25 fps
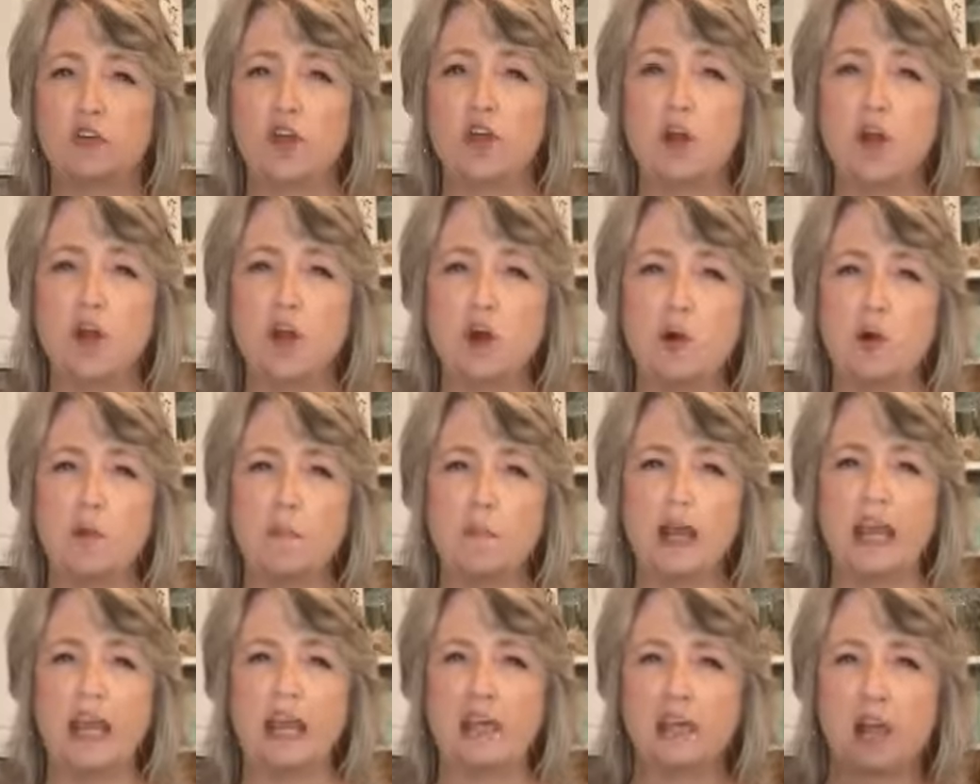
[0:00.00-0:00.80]

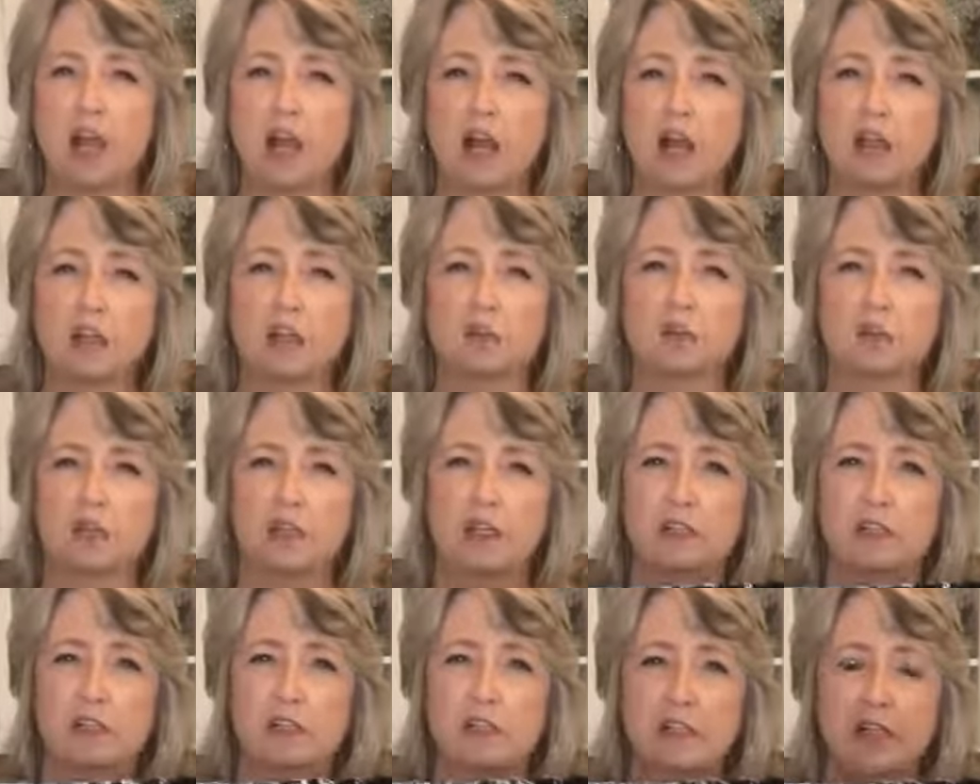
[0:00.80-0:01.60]
home and
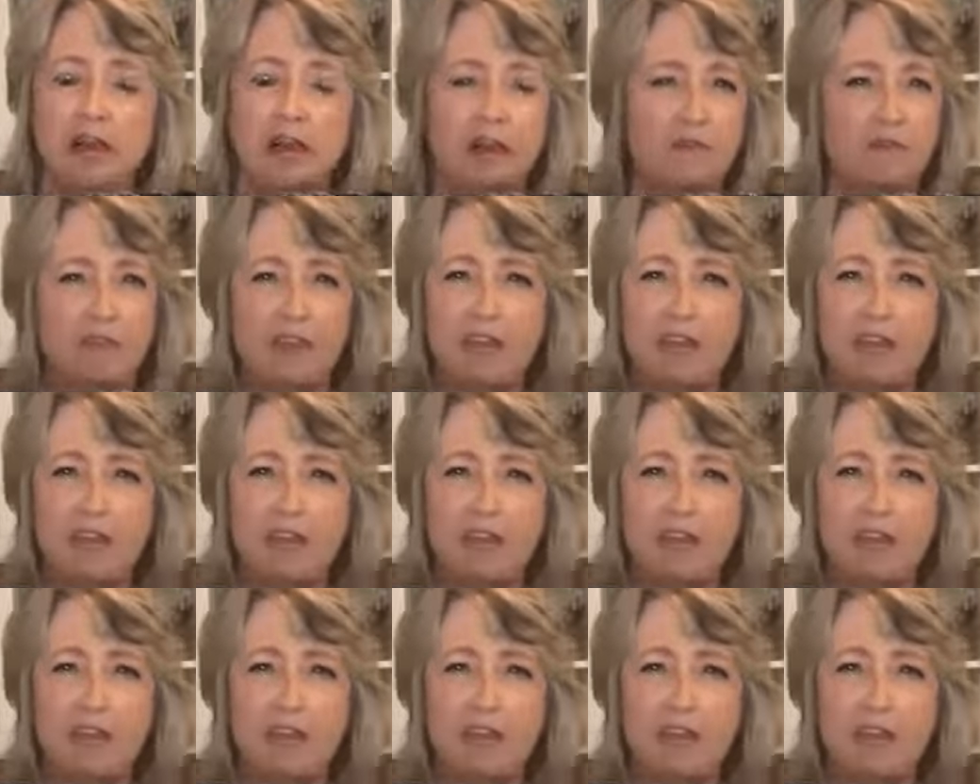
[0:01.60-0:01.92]
hardware stuff.